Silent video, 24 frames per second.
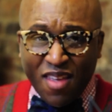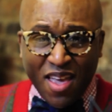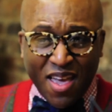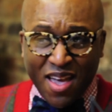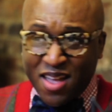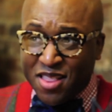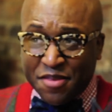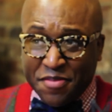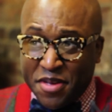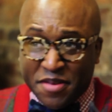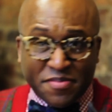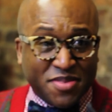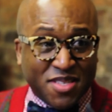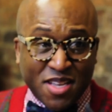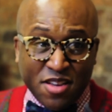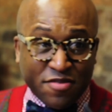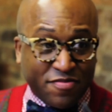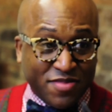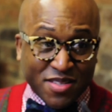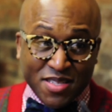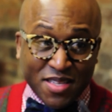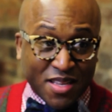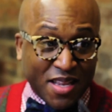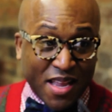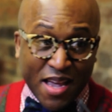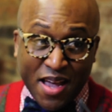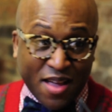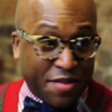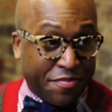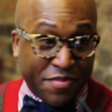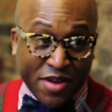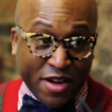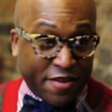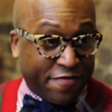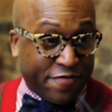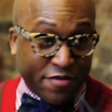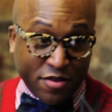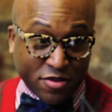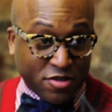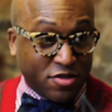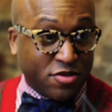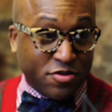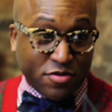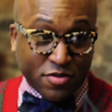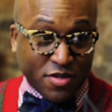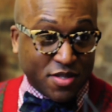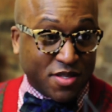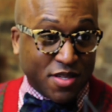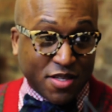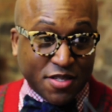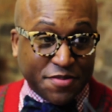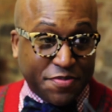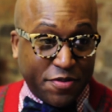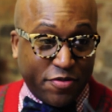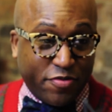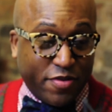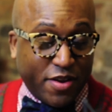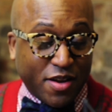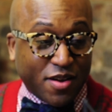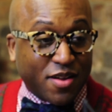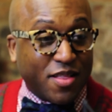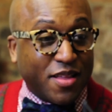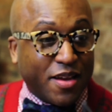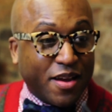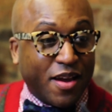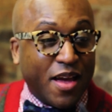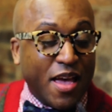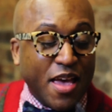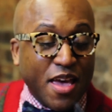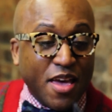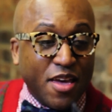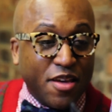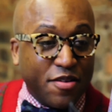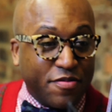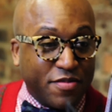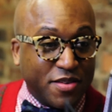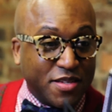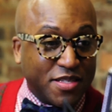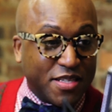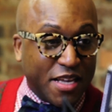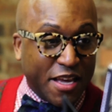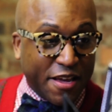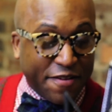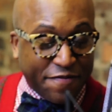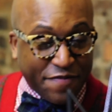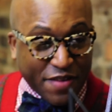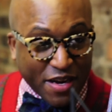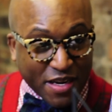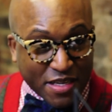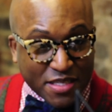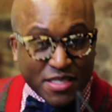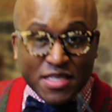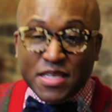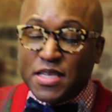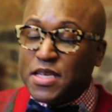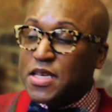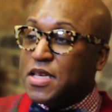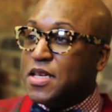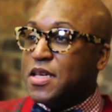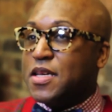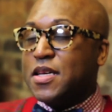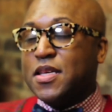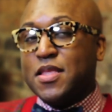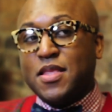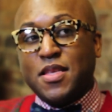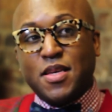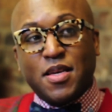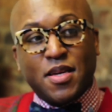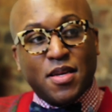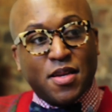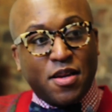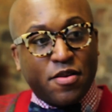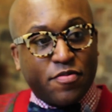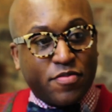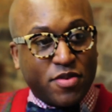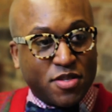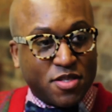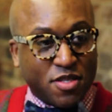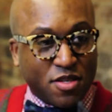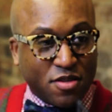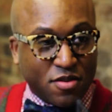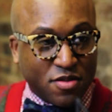Alabama State was not my first choice. Let's be real clear. It was FIT, and then I went to